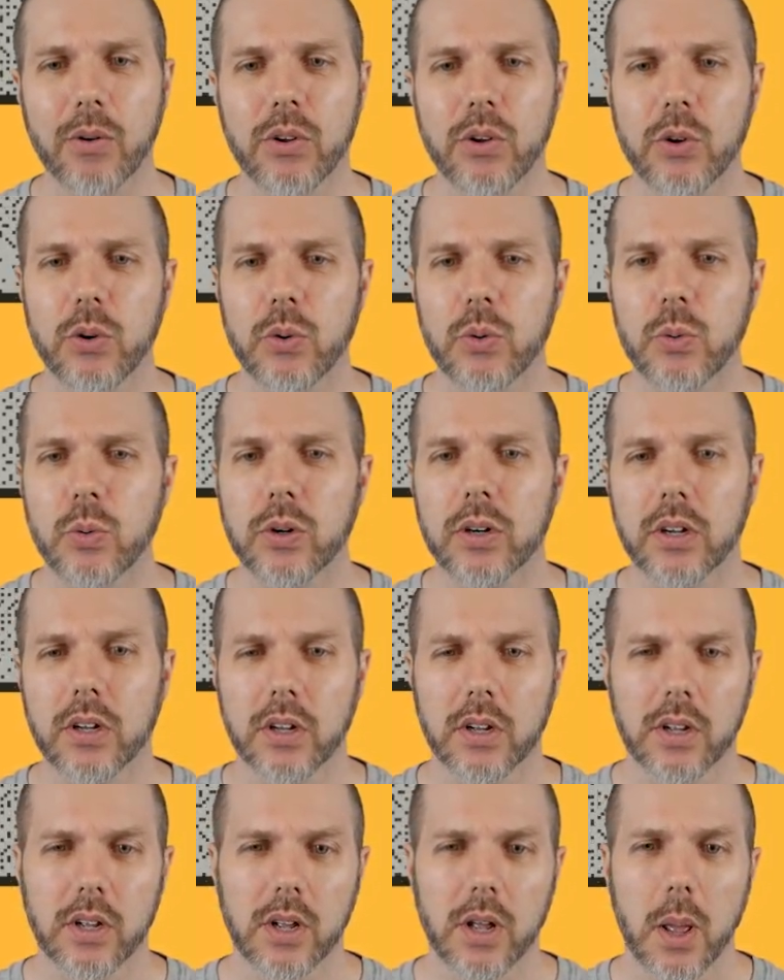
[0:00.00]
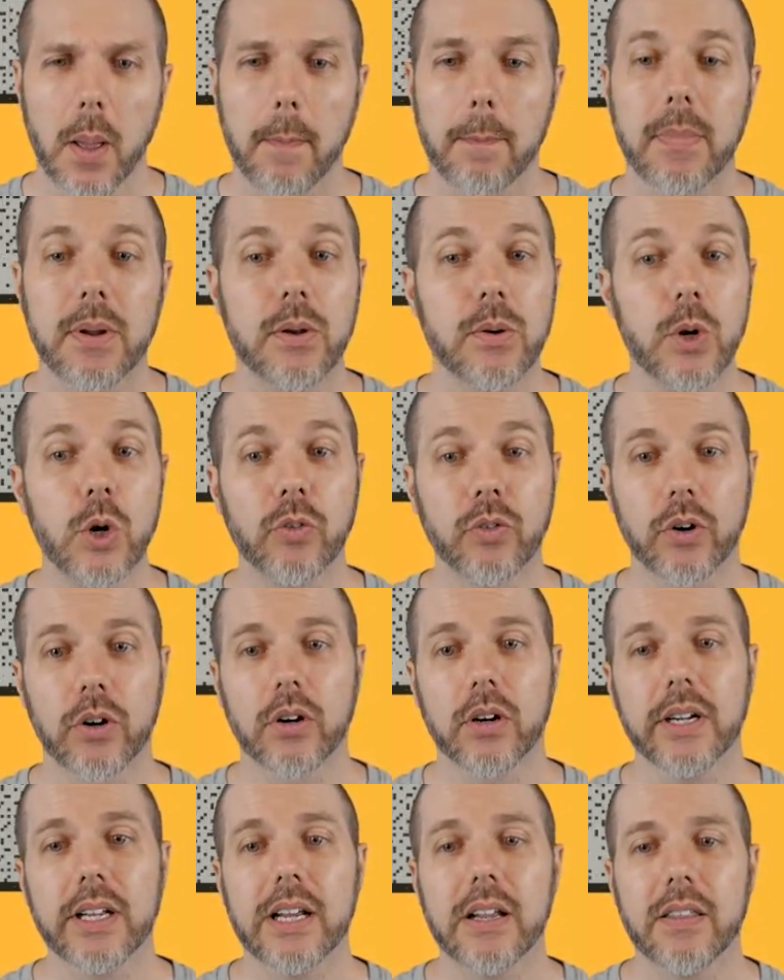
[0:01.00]
you
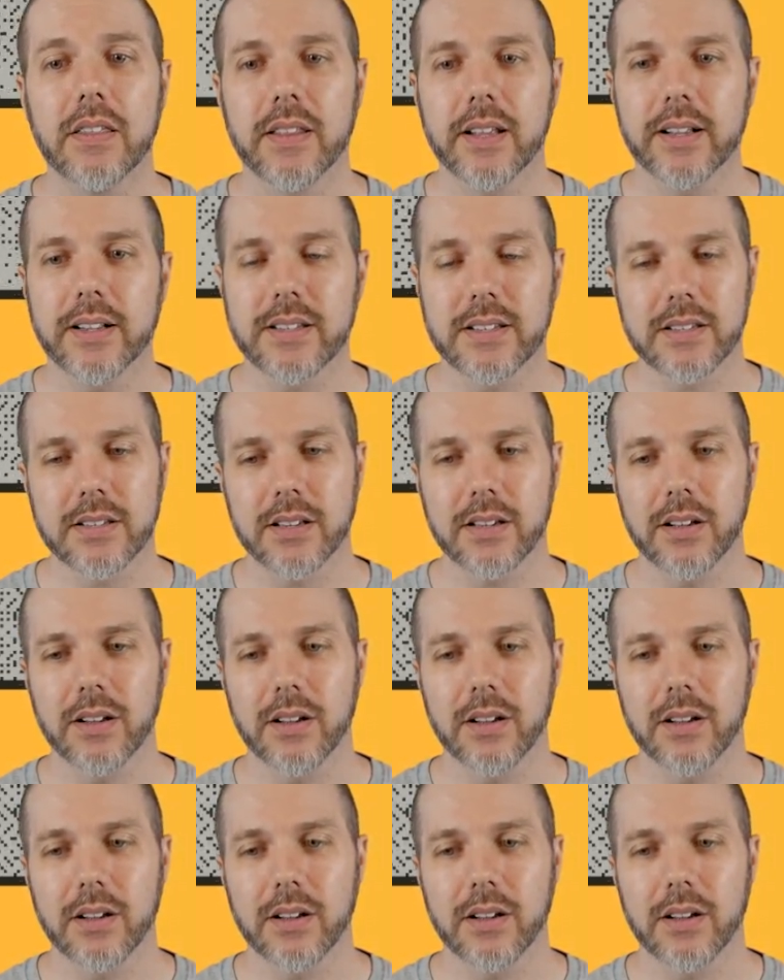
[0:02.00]
maneuver in this